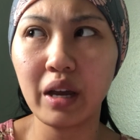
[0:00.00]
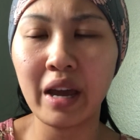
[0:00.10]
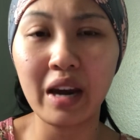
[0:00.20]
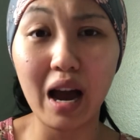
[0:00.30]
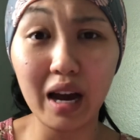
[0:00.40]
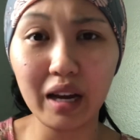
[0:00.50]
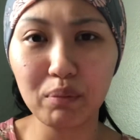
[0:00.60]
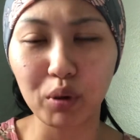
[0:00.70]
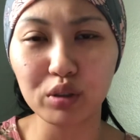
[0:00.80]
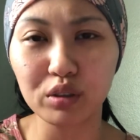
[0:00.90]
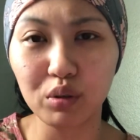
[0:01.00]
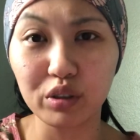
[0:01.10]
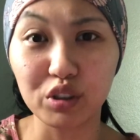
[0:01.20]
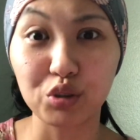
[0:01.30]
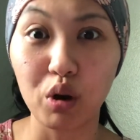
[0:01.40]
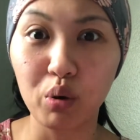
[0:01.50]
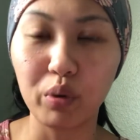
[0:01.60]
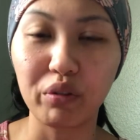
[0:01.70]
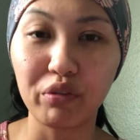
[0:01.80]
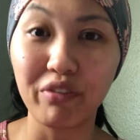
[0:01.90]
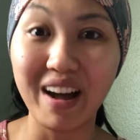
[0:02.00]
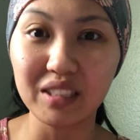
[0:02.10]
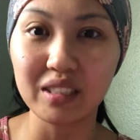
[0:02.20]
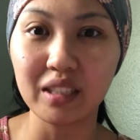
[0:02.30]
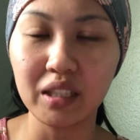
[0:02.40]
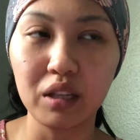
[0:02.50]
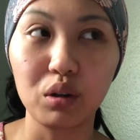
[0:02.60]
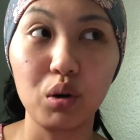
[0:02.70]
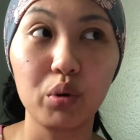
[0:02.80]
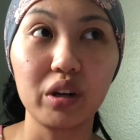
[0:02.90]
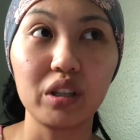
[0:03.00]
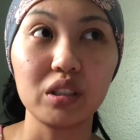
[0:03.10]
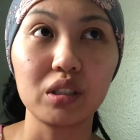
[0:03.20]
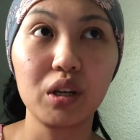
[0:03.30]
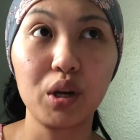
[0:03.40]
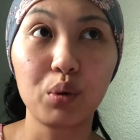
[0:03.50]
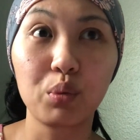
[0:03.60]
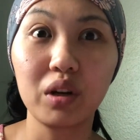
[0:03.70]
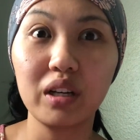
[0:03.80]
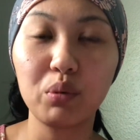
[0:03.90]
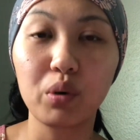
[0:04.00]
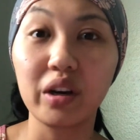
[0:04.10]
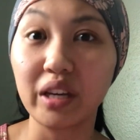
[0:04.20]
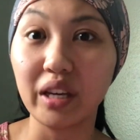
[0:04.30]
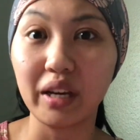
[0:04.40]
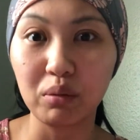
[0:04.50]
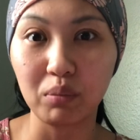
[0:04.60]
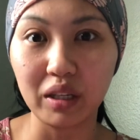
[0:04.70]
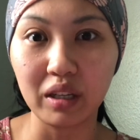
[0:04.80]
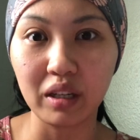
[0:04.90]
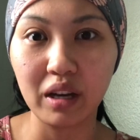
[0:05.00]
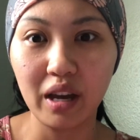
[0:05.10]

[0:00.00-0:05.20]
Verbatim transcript: and I personally struggle with fasting, and the Lord is really working in me.